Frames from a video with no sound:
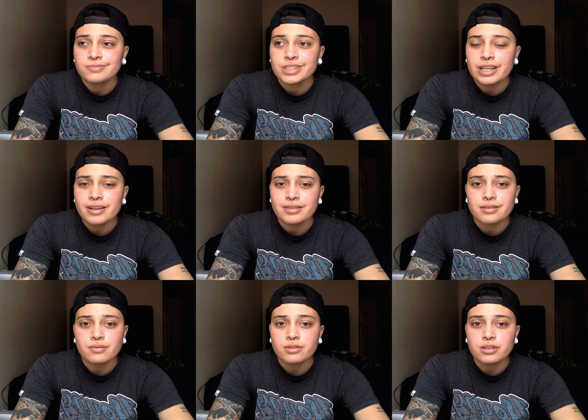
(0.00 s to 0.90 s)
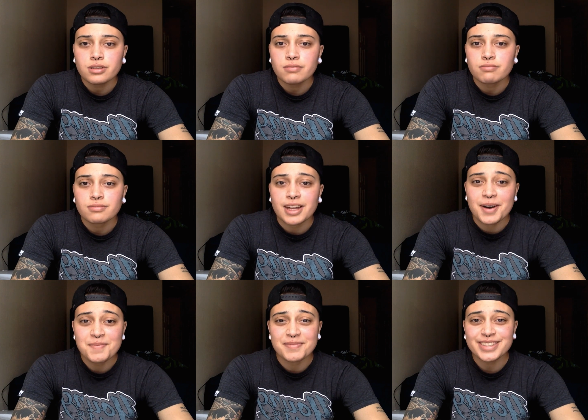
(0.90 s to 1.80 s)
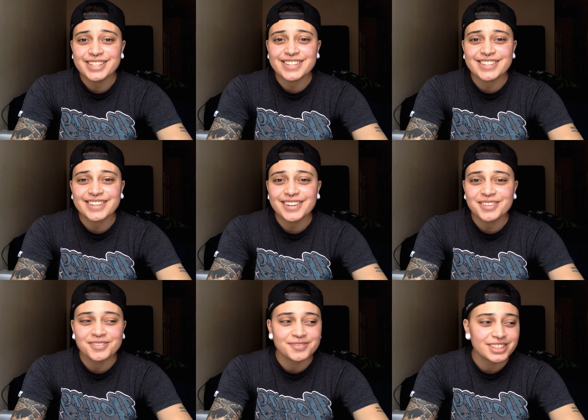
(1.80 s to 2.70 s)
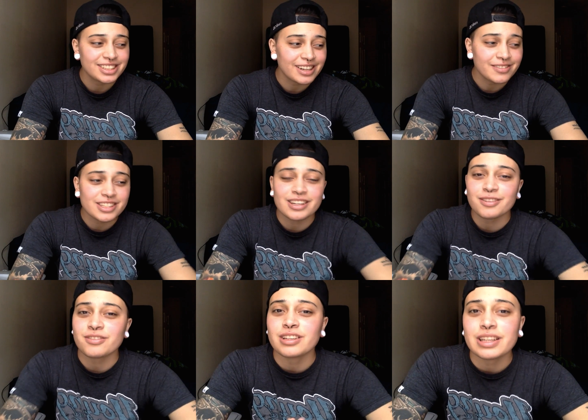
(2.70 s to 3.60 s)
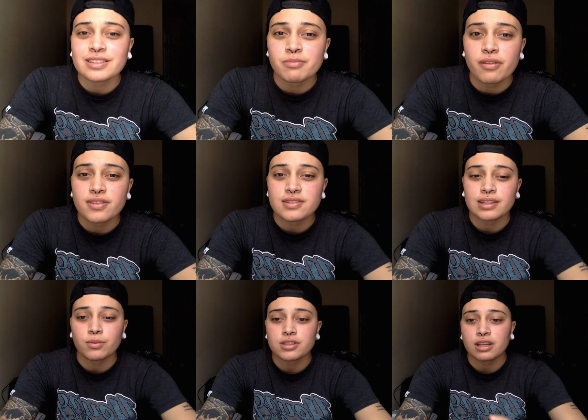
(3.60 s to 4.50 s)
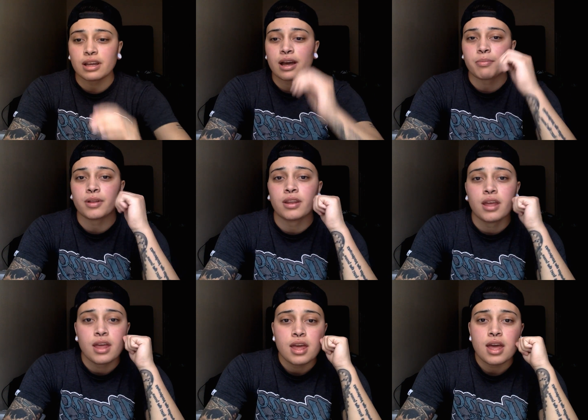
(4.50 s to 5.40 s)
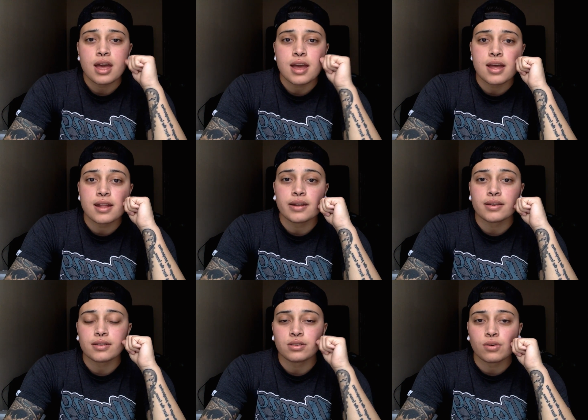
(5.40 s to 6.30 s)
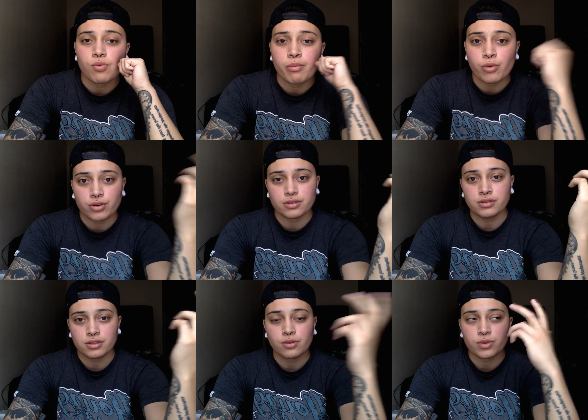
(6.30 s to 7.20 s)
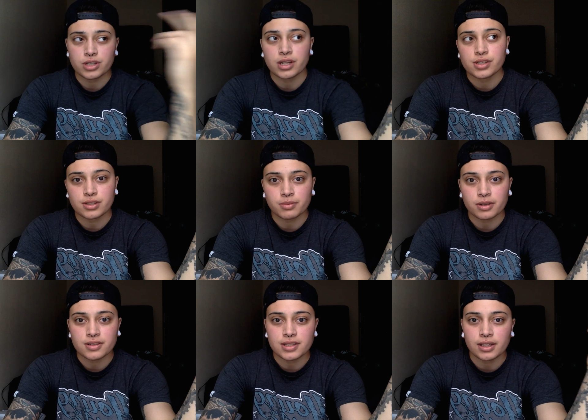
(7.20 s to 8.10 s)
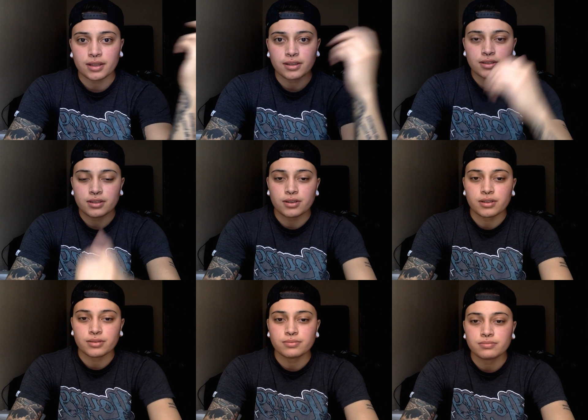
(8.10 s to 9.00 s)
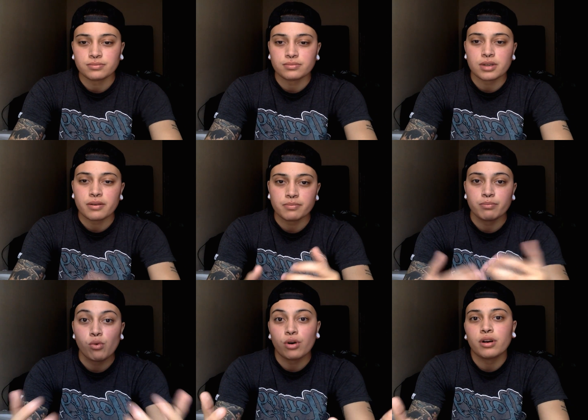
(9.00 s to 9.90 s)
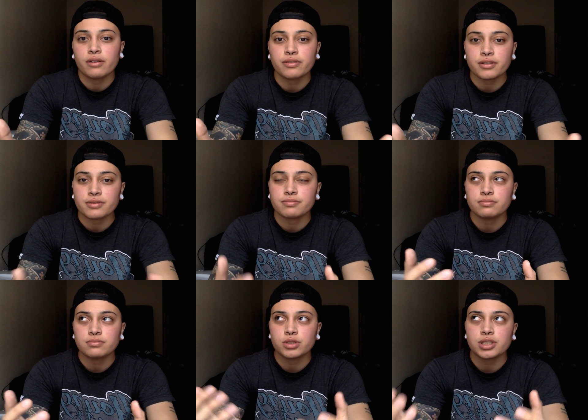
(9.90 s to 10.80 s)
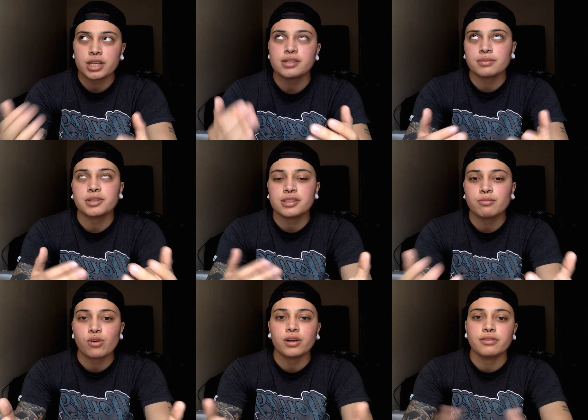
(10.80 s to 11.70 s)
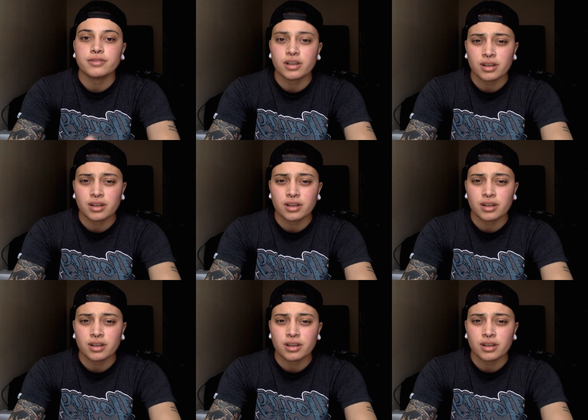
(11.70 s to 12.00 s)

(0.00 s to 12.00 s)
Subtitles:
yeah, it's not really much stuff, but I'm excited for the next month to see what's gonna happen, and what more, what changes I'm gonna see, or more of, or what changes I'm gonna see more of.